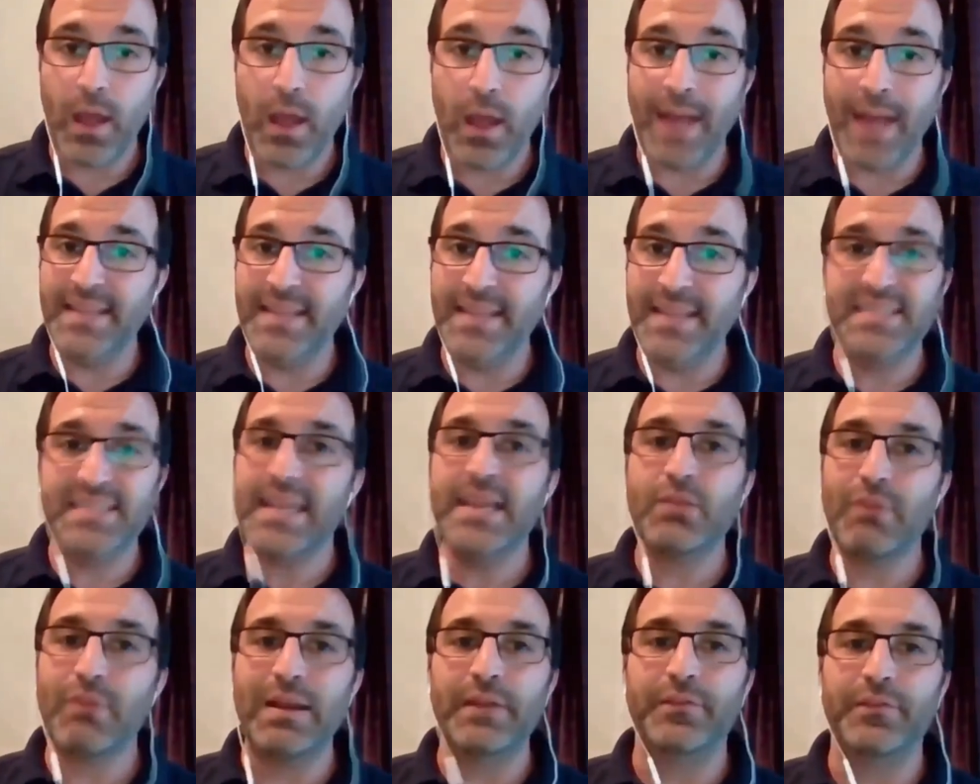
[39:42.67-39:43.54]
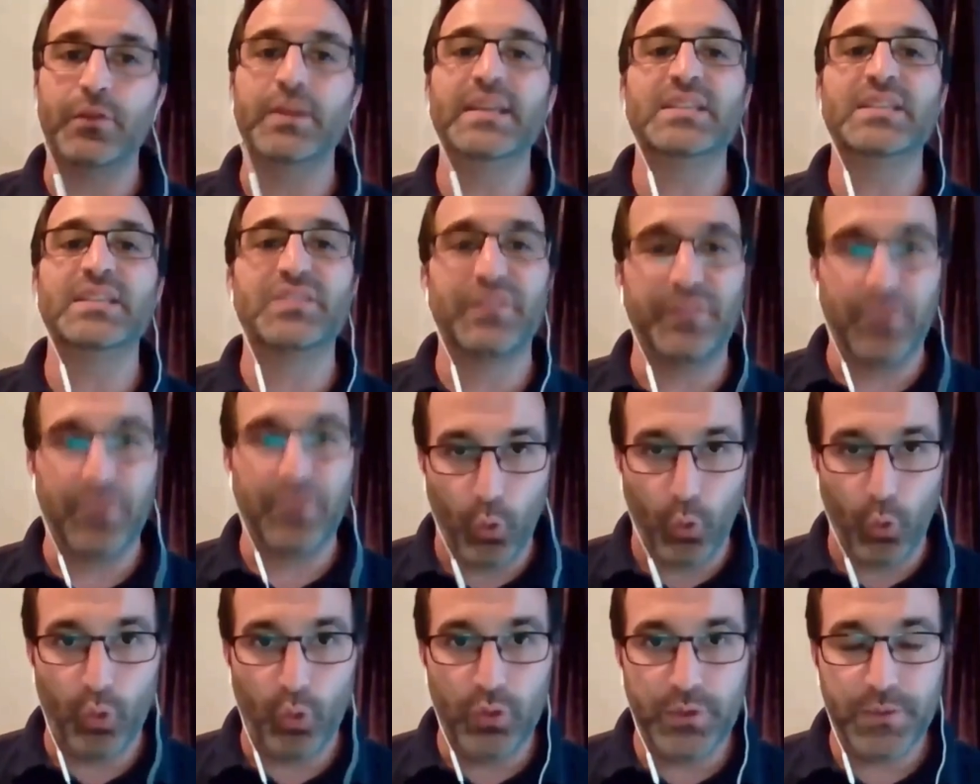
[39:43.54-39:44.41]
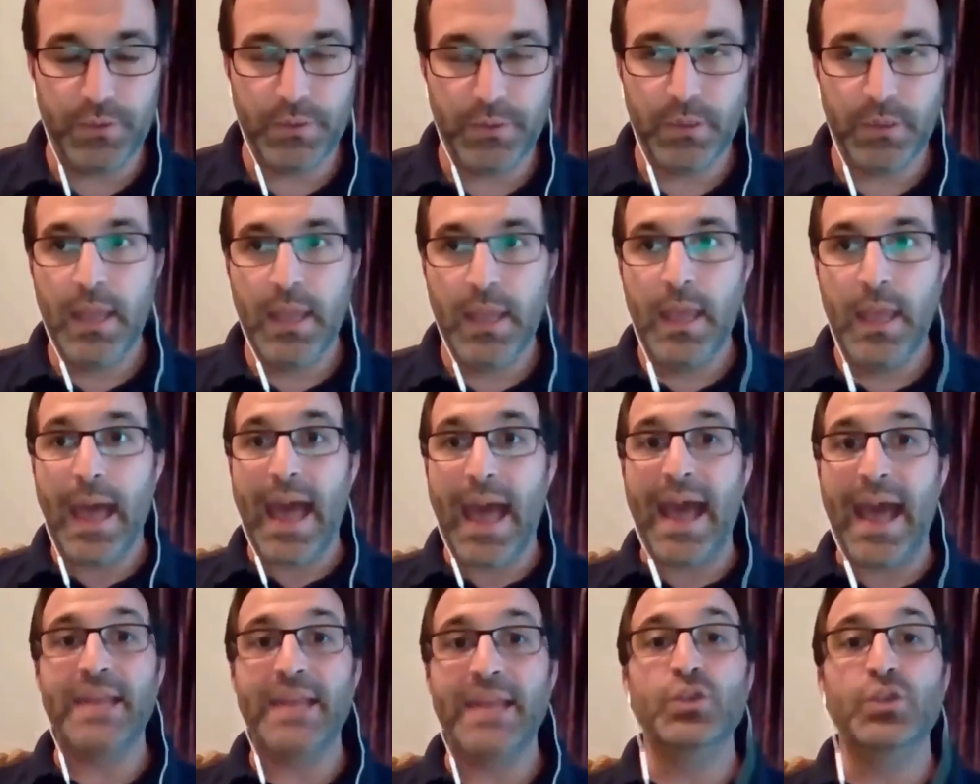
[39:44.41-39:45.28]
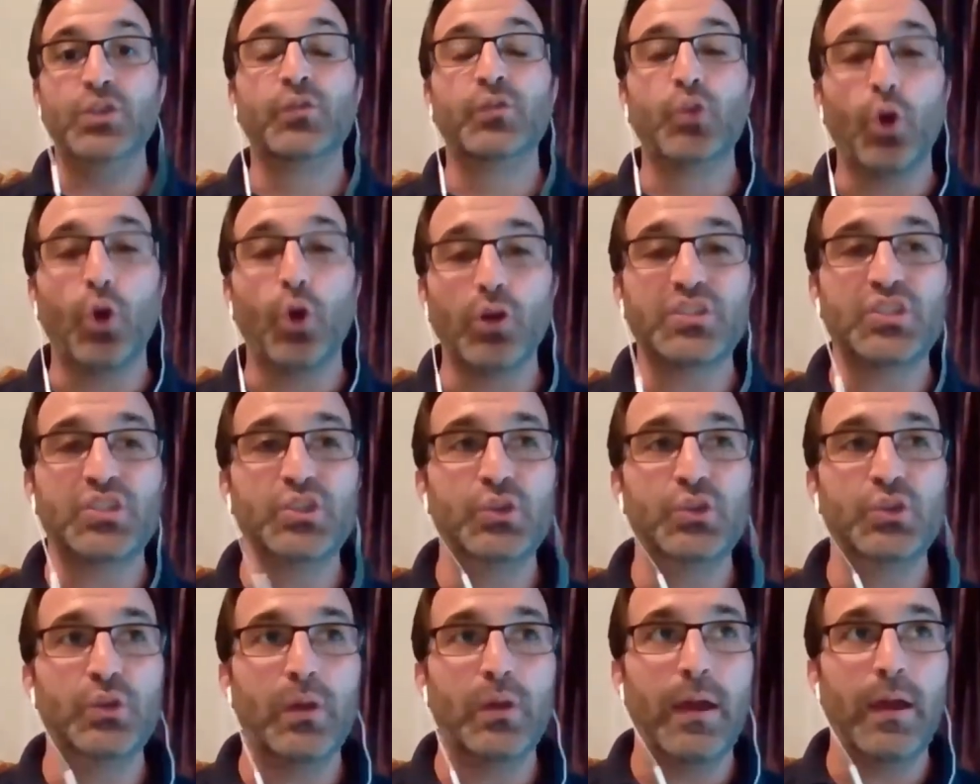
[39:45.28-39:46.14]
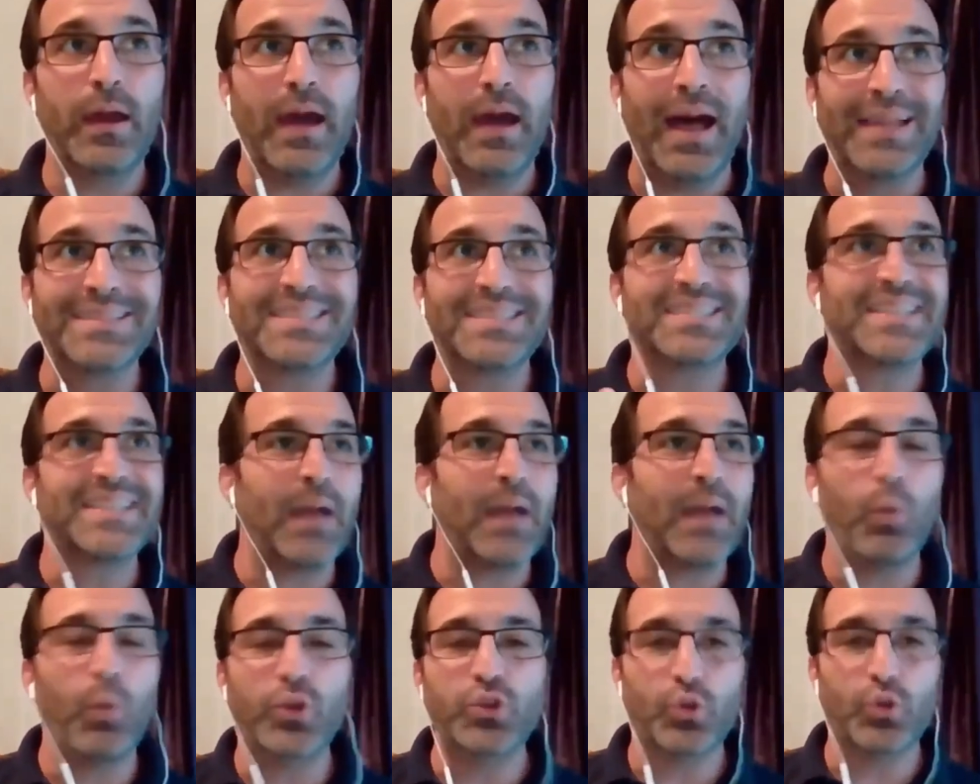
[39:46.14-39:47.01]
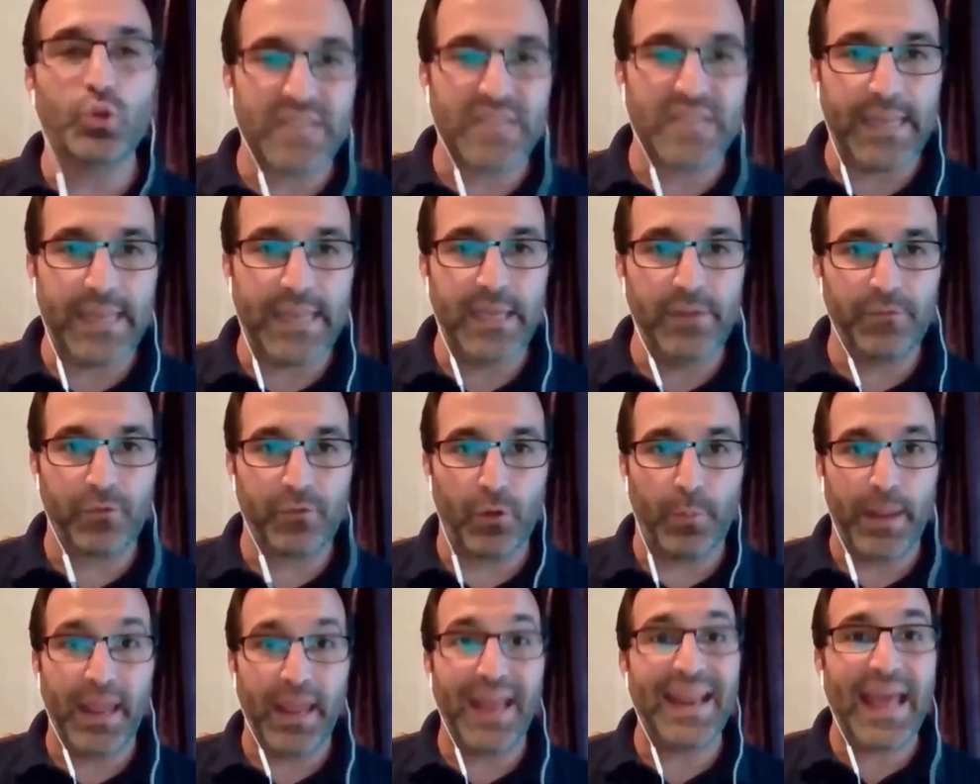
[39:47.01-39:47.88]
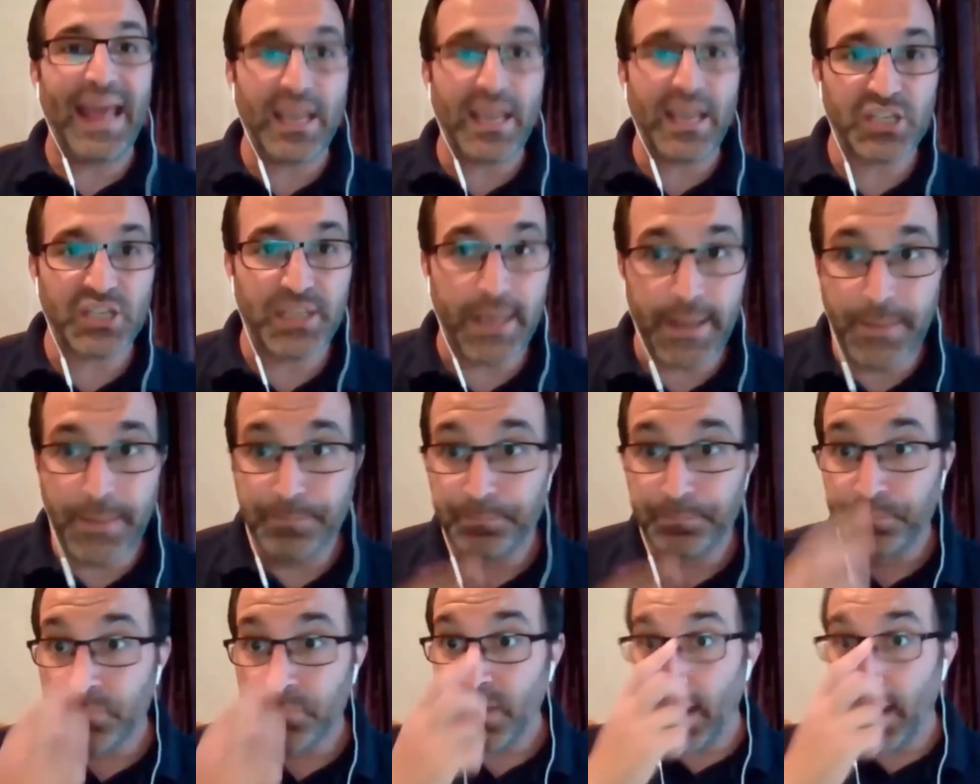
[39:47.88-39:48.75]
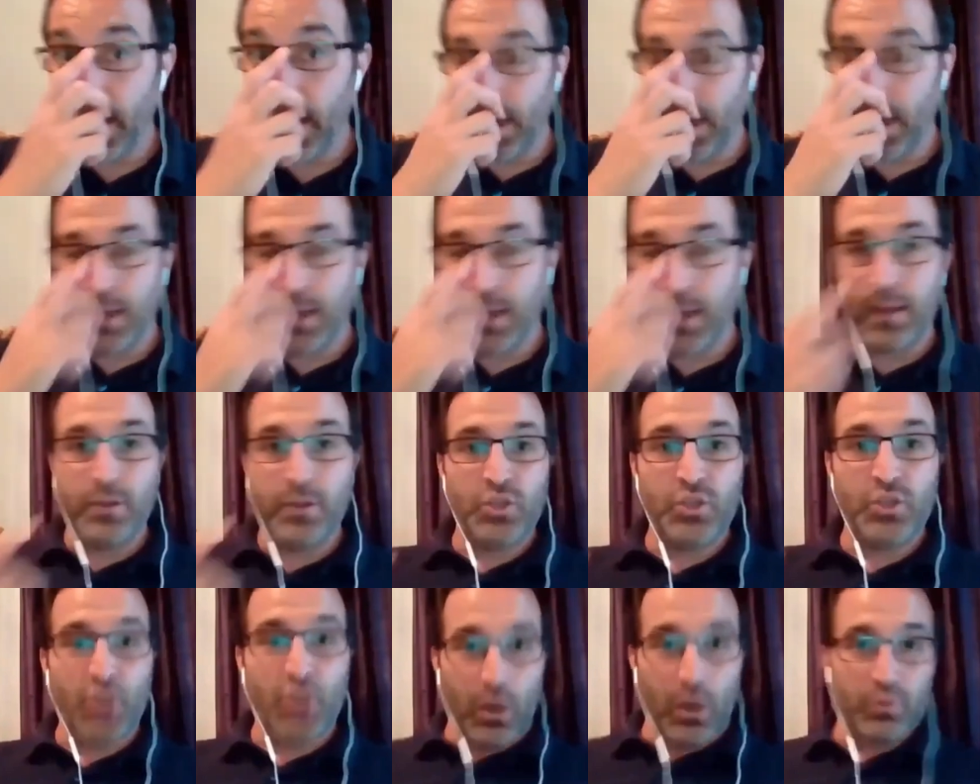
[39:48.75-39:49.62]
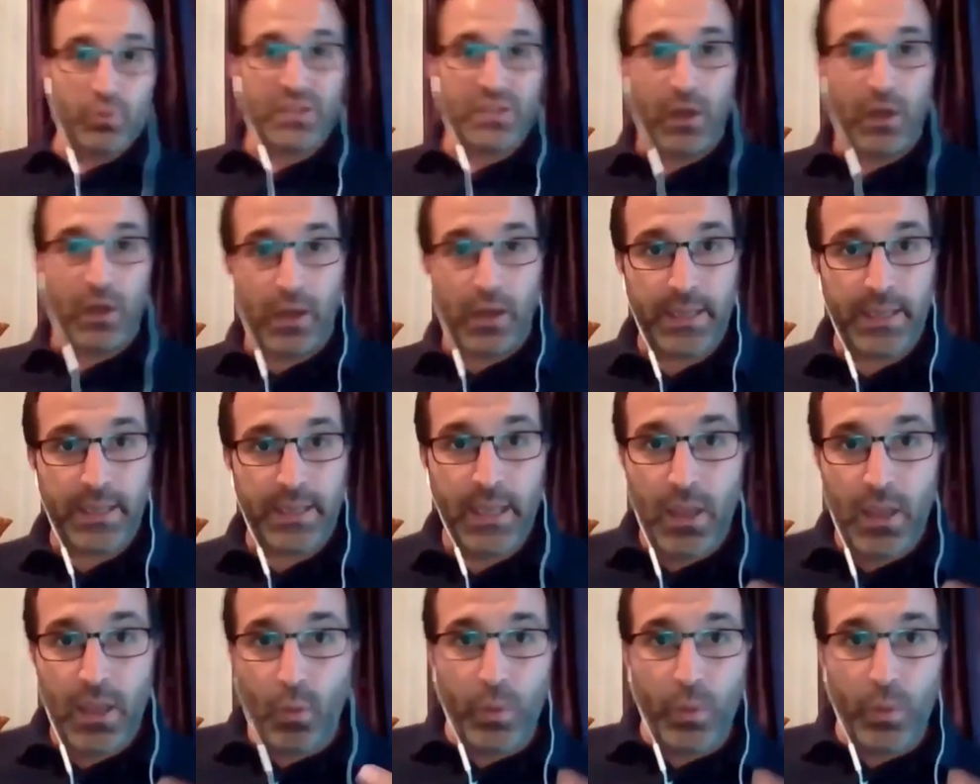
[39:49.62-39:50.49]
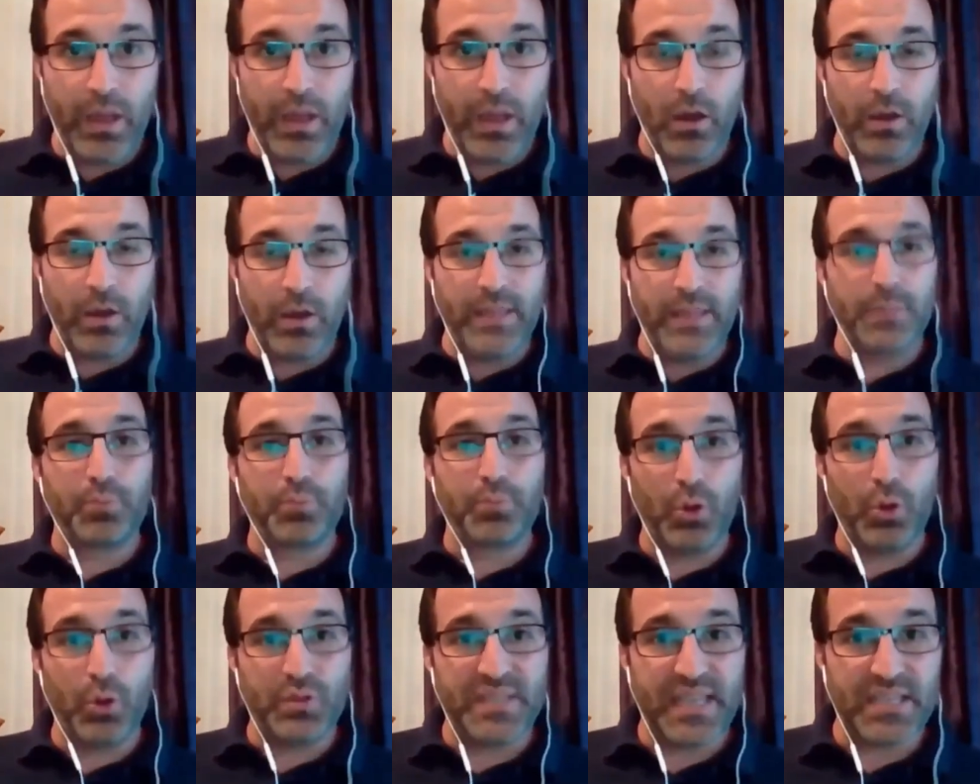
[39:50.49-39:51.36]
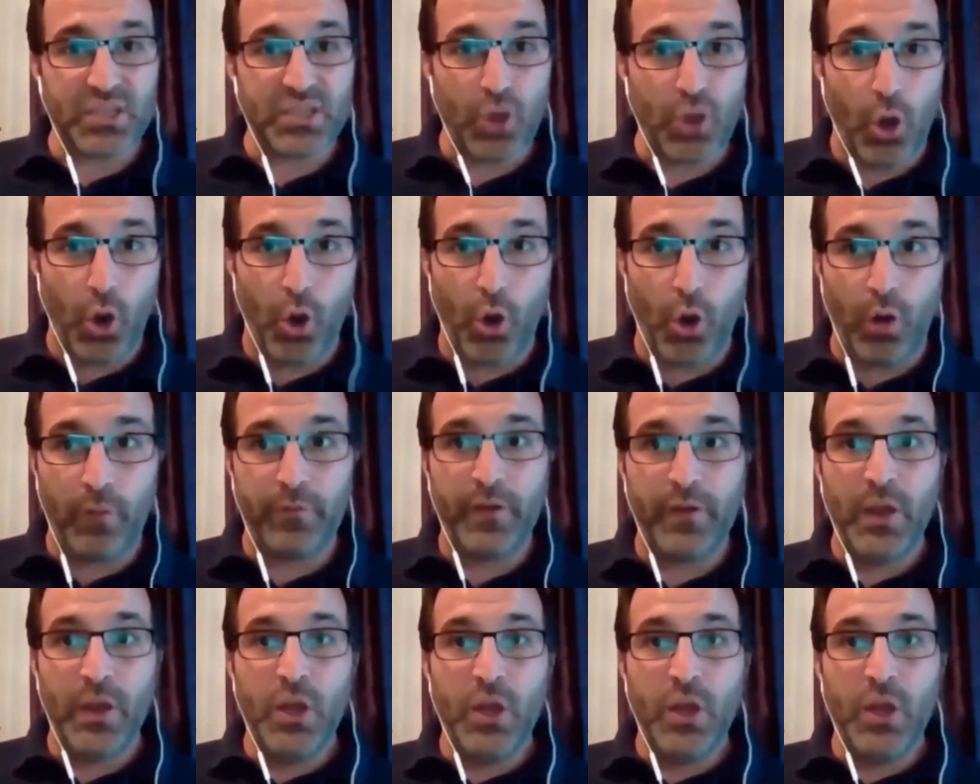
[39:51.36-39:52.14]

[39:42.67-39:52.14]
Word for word: I didn't say irrelevant, it's flawed. And you've got to understand what you're taking from it. And actually, uh, Giles and I, we are in the process of